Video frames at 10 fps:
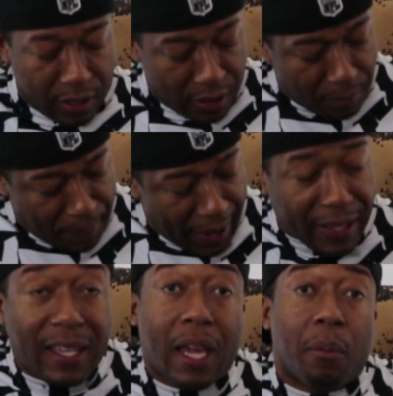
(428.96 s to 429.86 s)
The
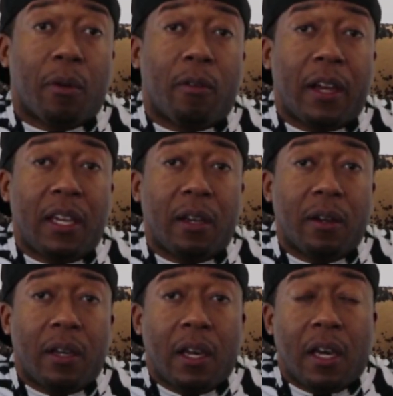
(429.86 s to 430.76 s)
back camera right
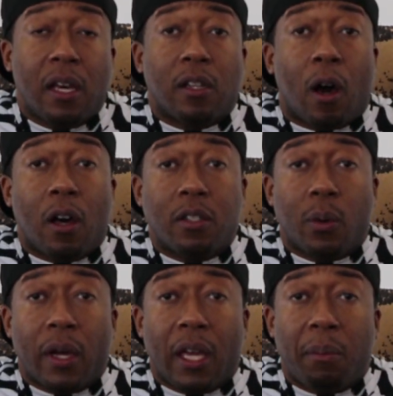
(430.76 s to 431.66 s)
here is
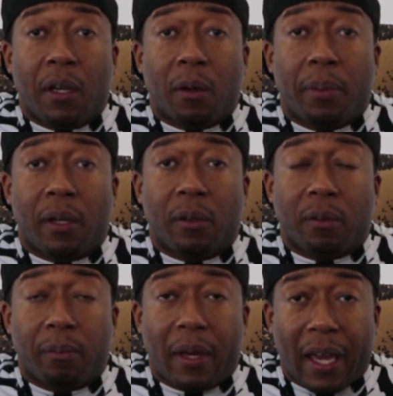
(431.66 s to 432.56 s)
also an 8
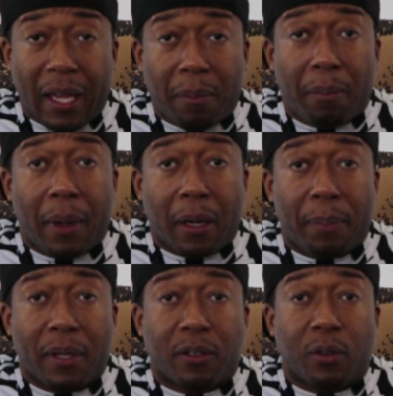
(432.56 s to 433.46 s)

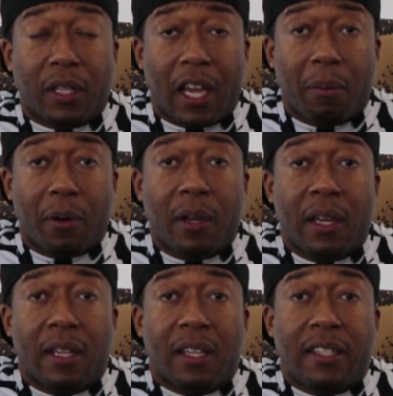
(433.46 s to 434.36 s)
megapixel camera
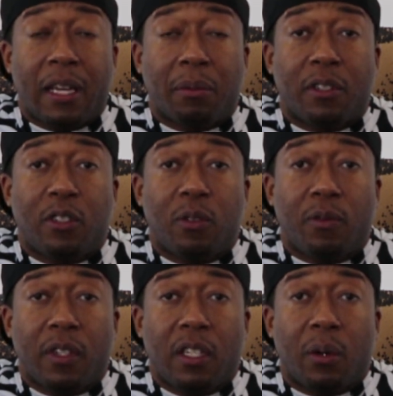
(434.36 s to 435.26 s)
that's able to shoot
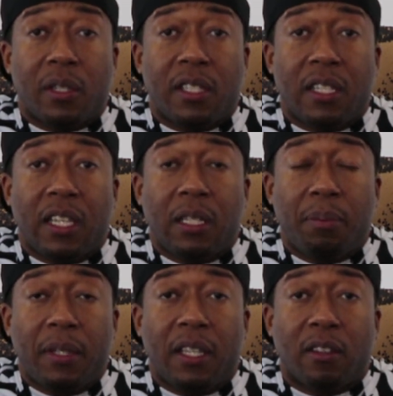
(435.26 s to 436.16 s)
video in
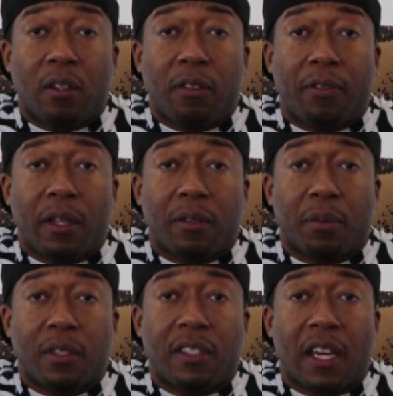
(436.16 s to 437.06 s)
1080p at 30 frames
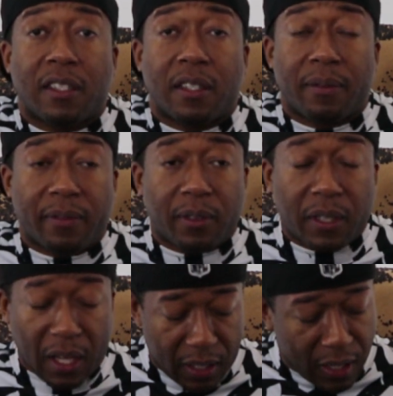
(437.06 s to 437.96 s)
per second.
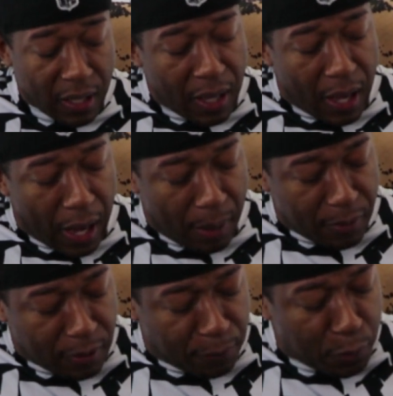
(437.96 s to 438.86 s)
Okay,
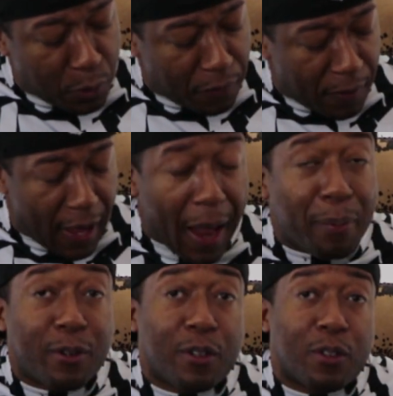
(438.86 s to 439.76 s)
there's a few different
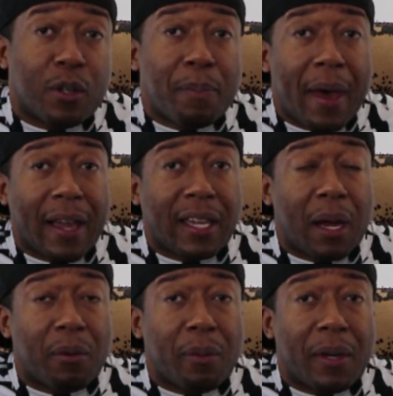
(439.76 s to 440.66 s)
apertures on the back
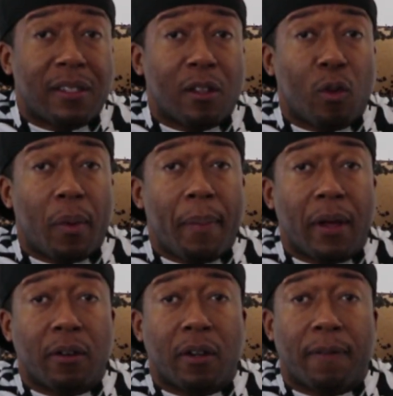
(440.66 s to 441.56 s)
camera that makes it a little bit
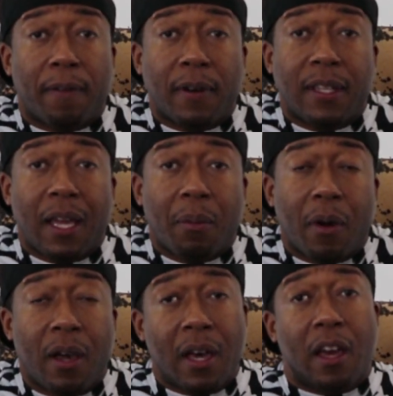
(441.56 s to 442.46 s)
better than the front
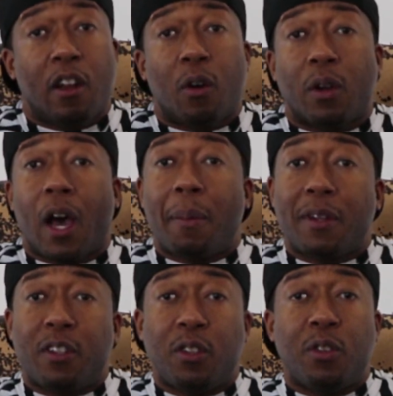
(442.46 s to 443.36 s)
camera. I don't know how
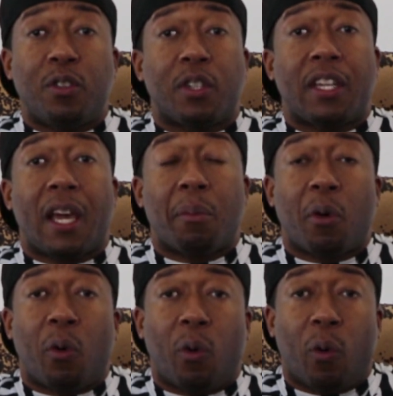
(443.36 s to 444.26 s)
much you use your
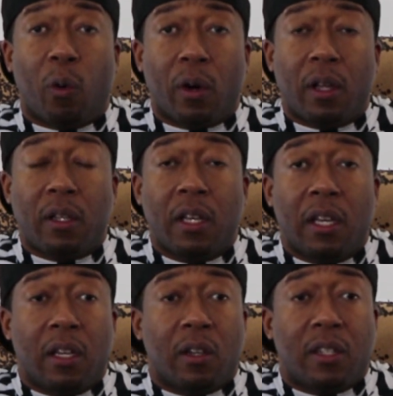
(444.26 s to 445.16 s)
camera on
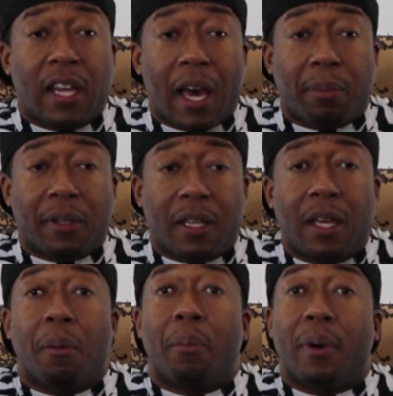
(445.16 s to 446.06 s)
your tablet,
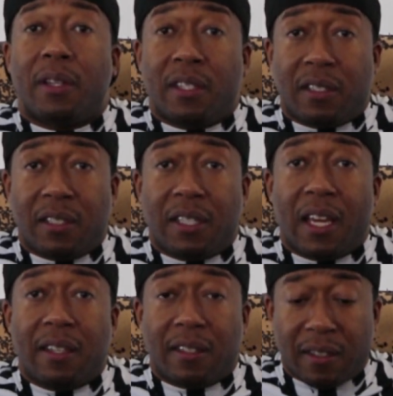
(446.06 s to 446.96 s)
but just in
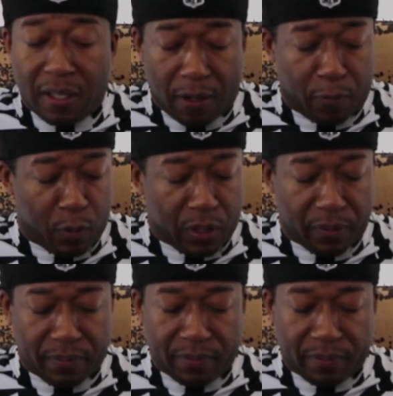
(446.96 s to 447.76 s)
case, it's there for you.